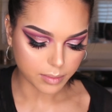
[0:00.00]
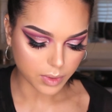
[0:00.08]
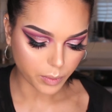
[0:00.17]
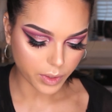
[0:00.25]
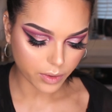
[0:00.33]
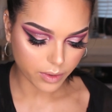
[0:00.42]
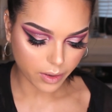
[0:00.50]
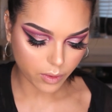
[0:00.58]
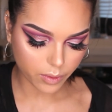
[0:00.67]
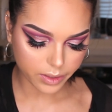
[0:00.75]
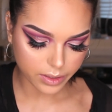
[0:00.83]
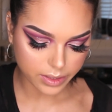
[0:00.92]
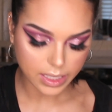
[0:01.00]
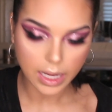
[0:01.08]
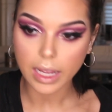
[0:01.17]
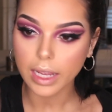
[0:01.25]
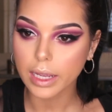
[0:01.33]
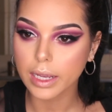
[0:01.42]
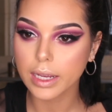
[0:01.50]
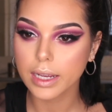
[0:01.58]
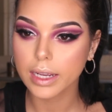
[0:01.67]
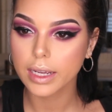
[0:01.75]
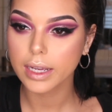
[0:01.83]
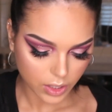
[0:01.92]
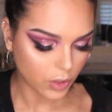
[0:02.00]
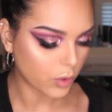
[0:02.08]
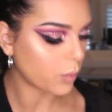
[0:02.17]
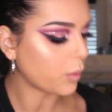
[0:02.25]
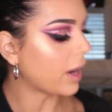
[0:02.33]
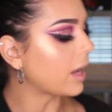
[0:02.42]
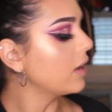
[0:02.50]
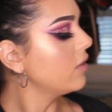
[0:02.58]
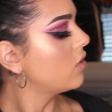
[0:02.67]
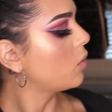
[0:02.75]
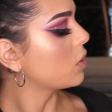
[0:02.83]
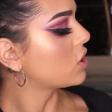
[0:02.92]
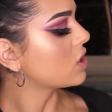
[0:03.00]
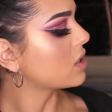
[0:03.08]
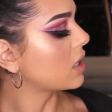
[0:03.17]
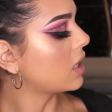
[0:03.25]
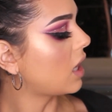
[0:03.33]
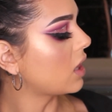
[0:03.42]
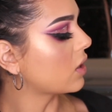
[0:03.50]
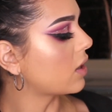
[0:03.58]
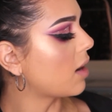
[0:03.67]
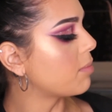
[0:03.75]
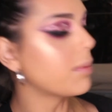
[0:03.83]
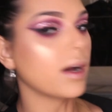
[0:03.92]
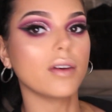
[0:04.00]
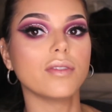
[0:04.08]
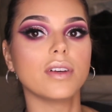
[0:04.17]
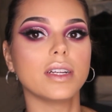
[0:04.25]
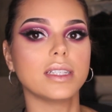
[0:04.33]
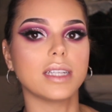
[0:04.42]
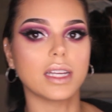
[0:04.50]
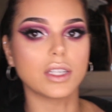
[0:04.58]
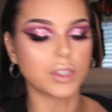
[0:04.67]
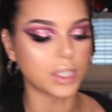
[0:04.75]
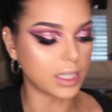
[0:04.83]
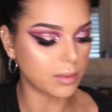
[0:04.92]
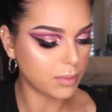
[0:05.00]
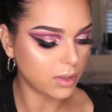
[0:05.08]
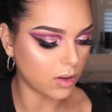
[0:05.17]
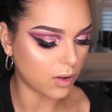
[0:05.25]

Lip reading: We are now going to take Crave, which is the color above Daydream,